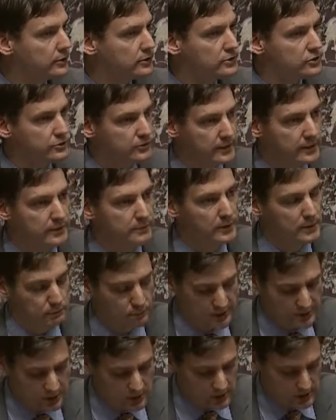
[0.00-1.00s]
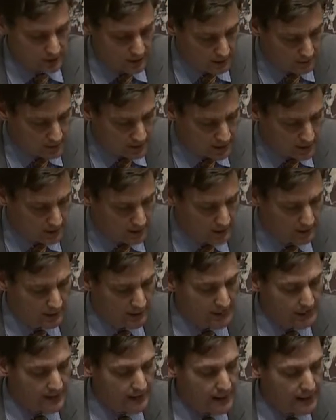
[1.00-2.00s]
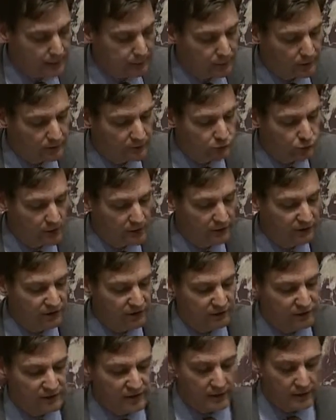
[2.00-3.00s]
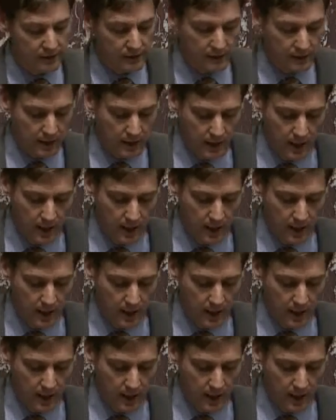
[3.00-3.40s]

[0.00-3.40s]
stream in British Columbia in April of 2015